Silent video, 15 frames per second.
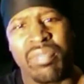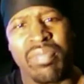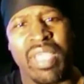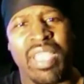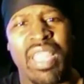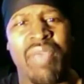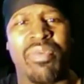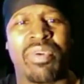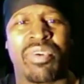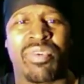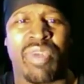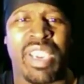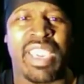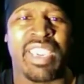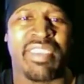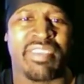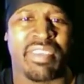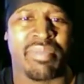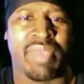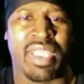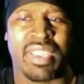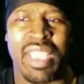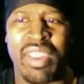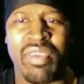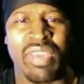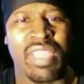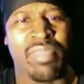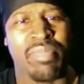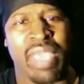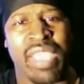Man, that was crazy, man. That
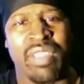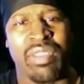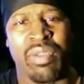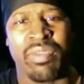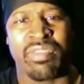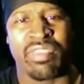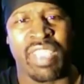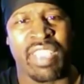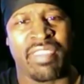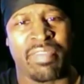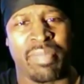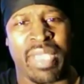don't even make no sense,